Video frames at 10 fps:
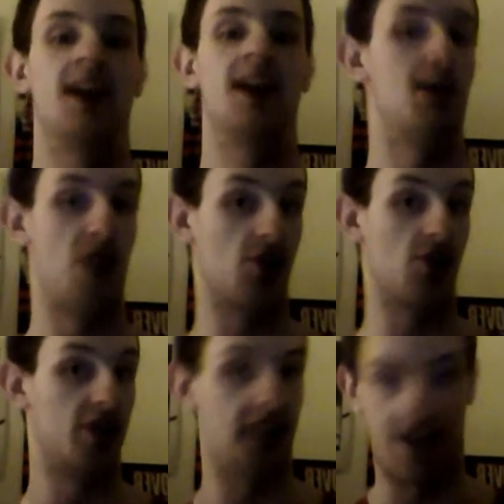and we are
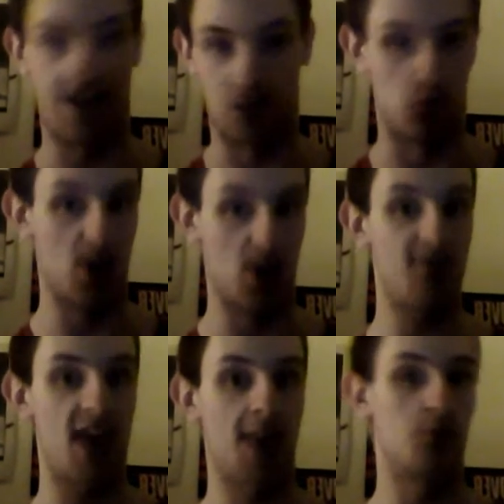going to have to
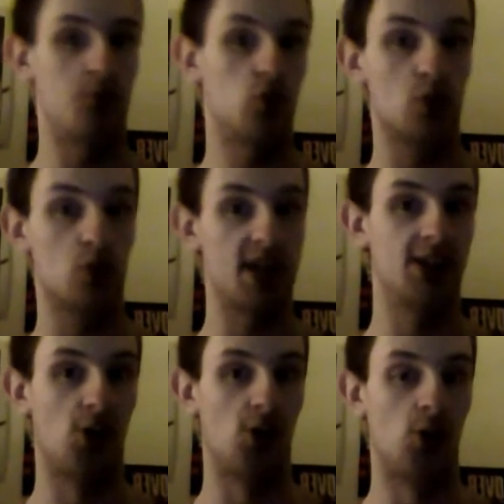revamp,
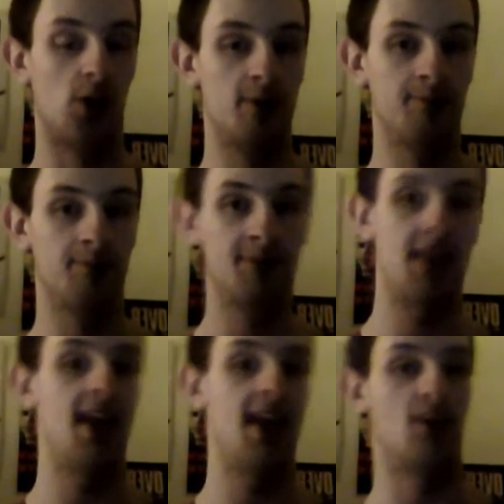retool,
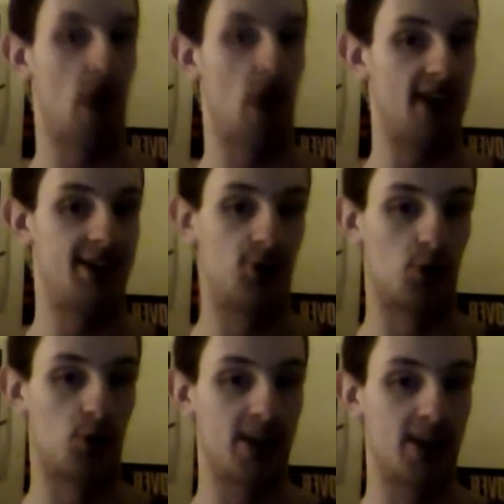and wait until
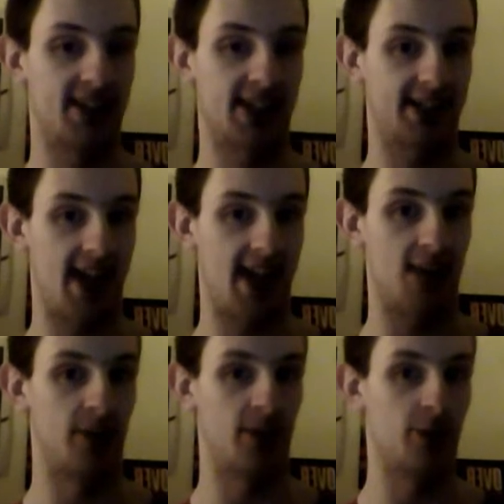
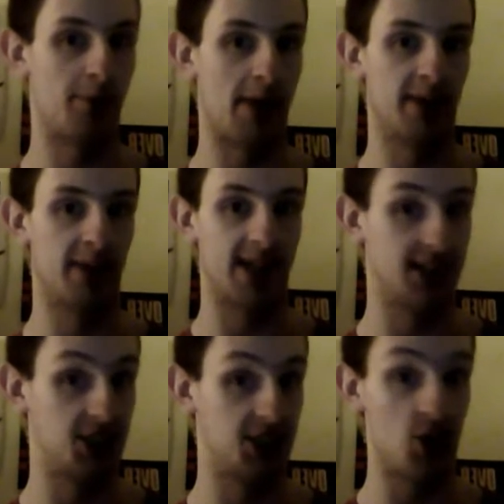2016 when the
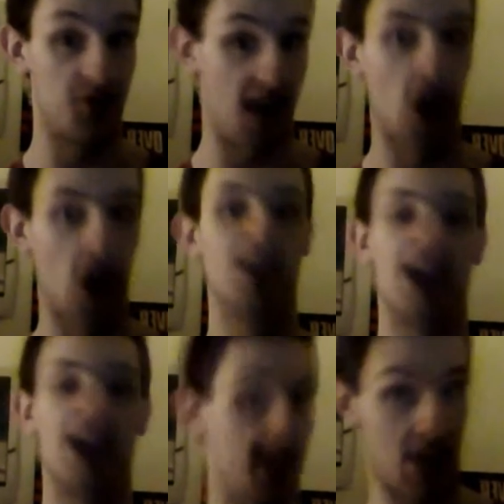Republicans do fail,
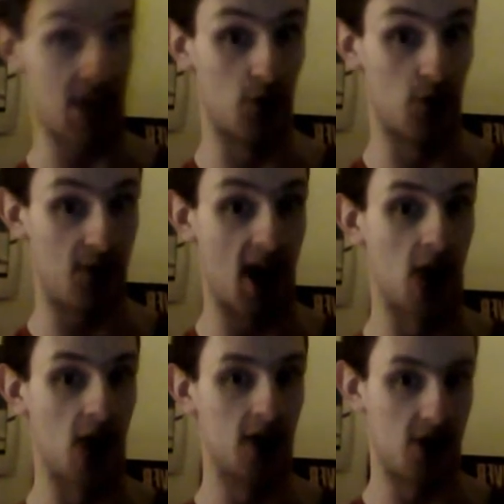and they will
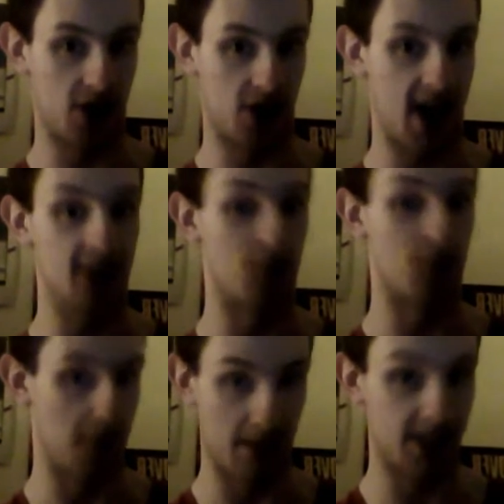fail, okay? The
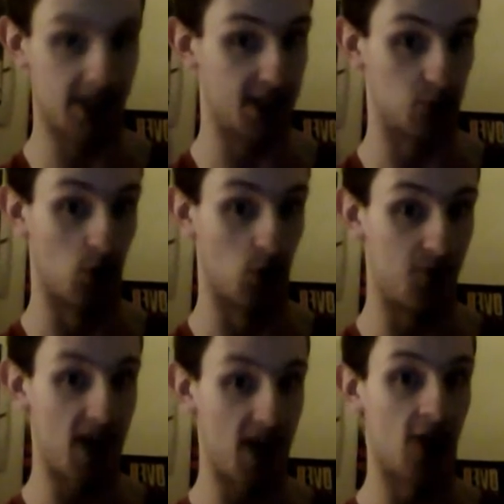Republicans will
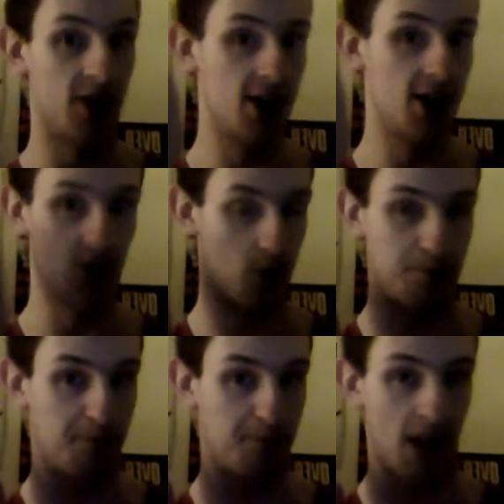fail. Their
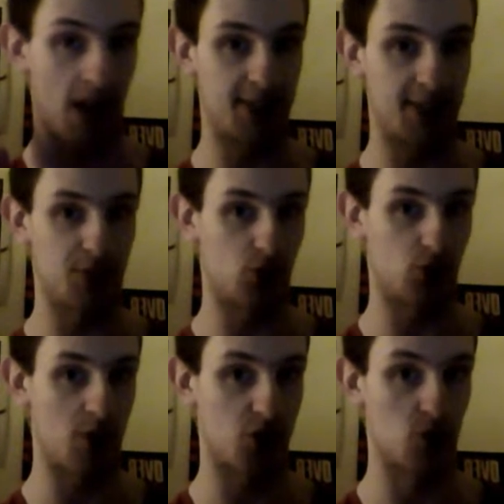policy
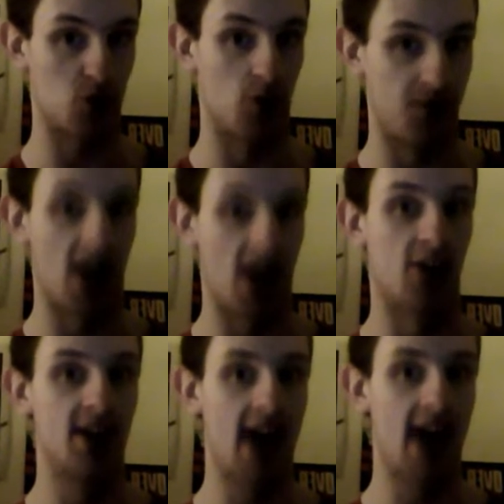prescription will
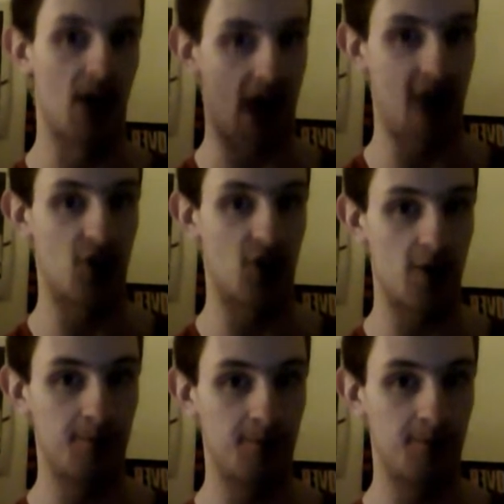fail. However,